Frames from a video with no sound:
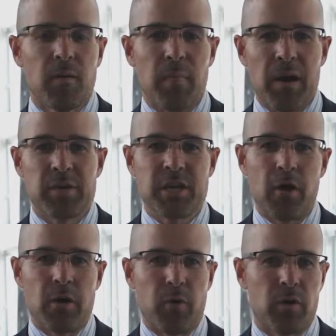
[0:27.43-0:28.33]
My name is
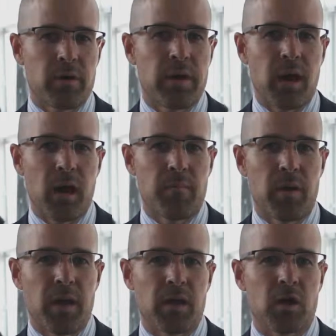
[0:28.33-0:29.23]
Gary Burden and I'm
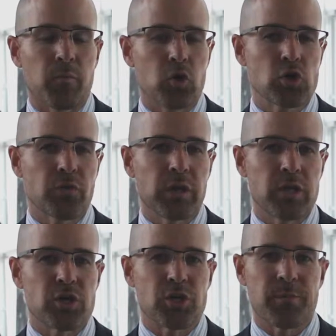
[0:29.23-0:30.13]
a commercial
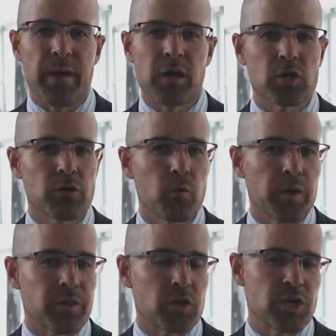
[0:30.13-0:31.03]
relationship manager
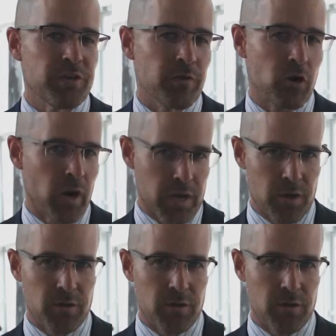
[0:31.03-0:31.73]
with Achieva Credit